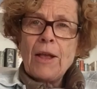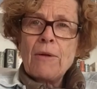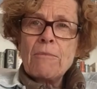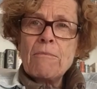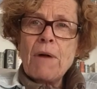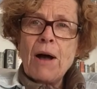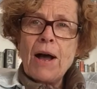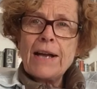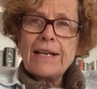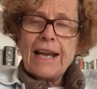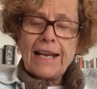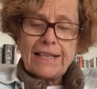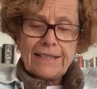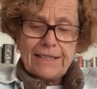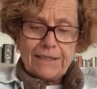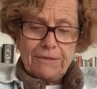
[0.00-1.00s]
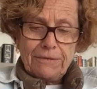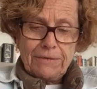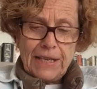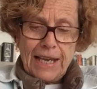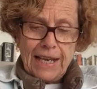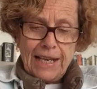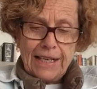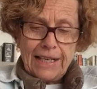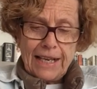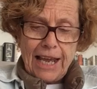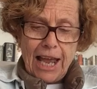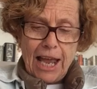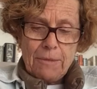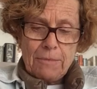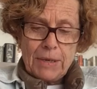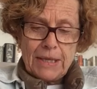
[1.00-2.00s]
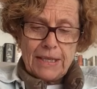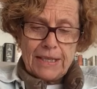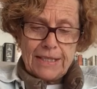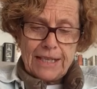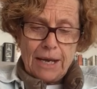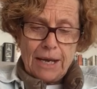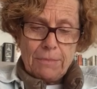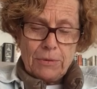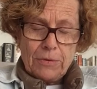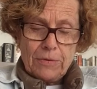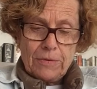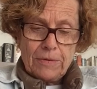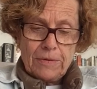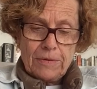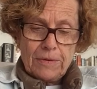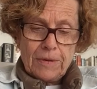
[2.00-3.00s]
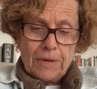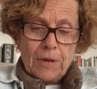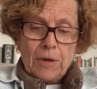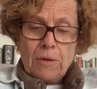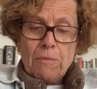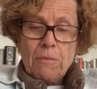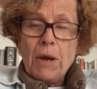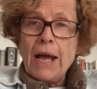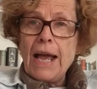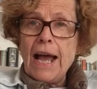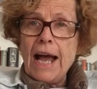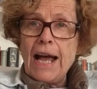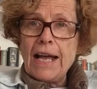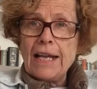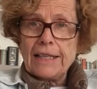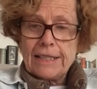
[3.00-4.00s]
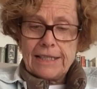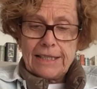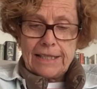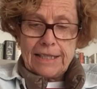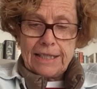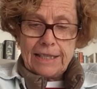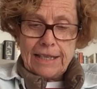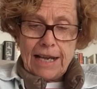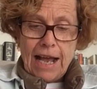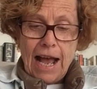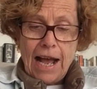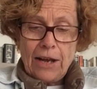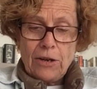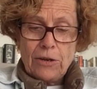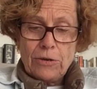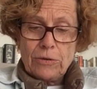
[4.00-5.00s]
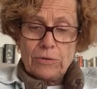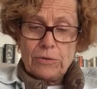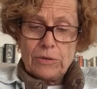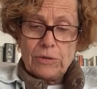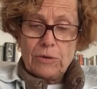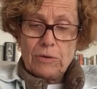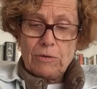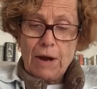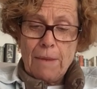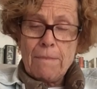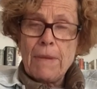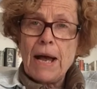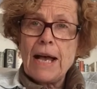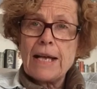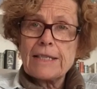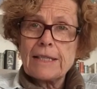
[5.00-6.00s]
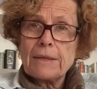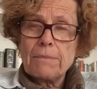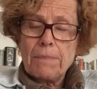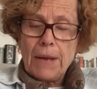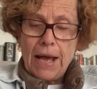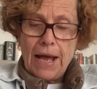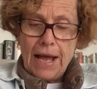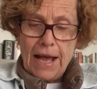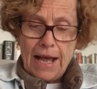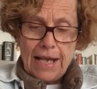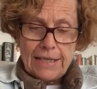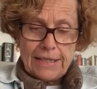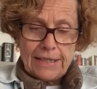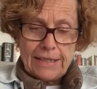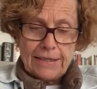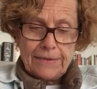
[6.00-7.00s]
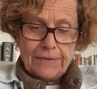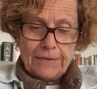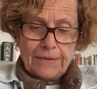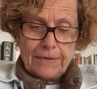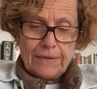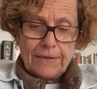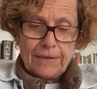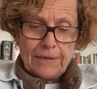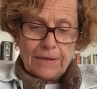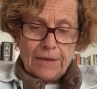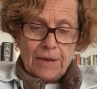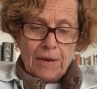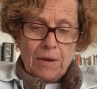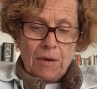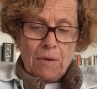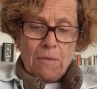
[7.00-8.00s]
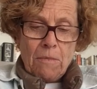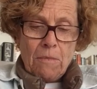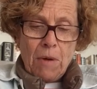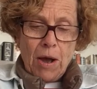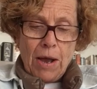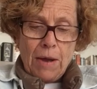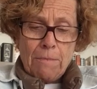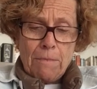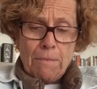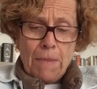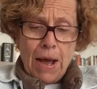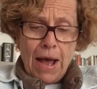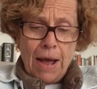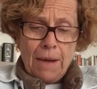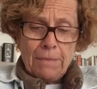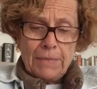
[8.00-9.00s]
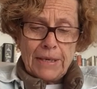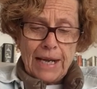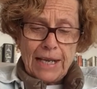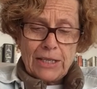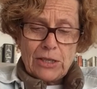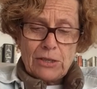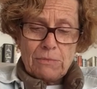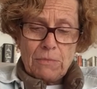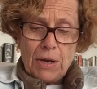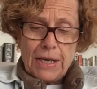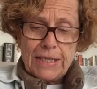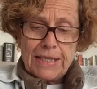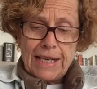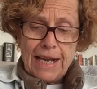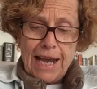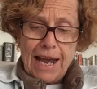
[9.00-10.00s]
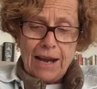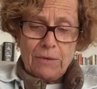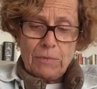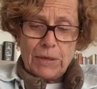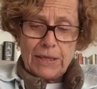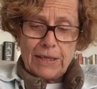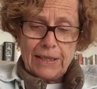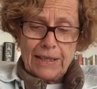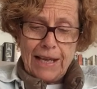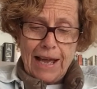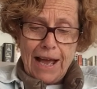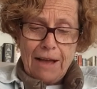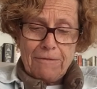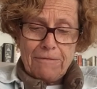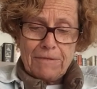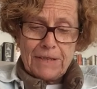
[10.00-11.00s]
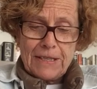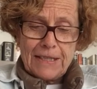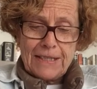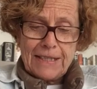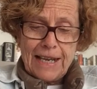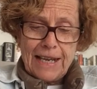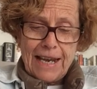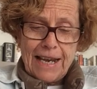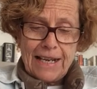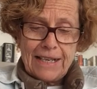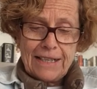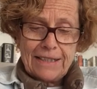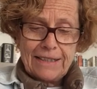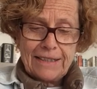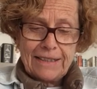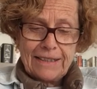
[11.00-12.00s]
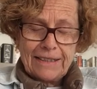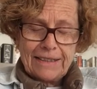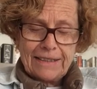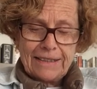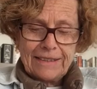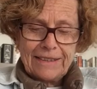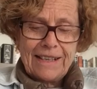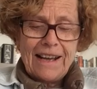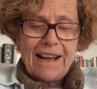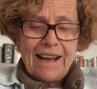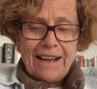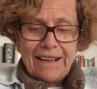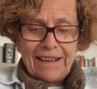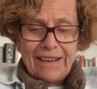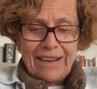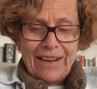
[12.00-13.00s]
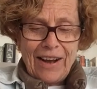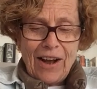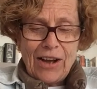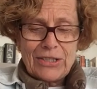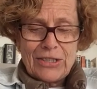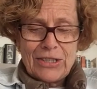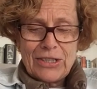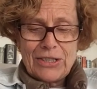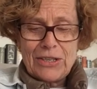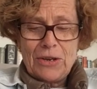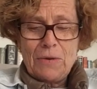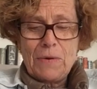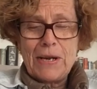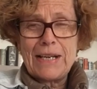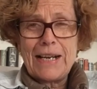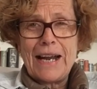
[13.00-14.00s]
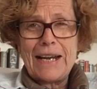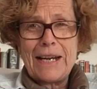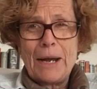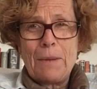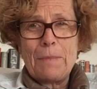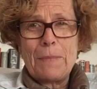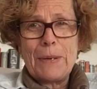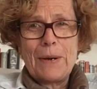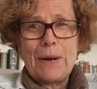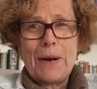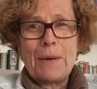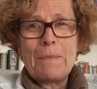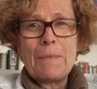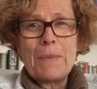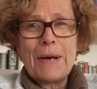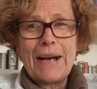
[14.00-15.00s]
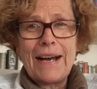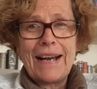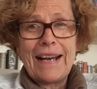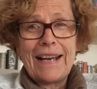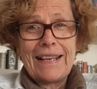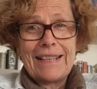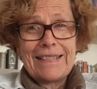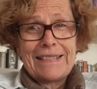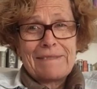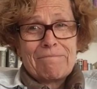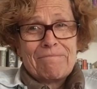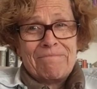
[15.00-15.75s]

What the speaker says: My next of kin came at the double. My aunts, uncles, grandmas and pas. My mum nudged my dad with a laugh and said, I just knew he'd end up behind bars.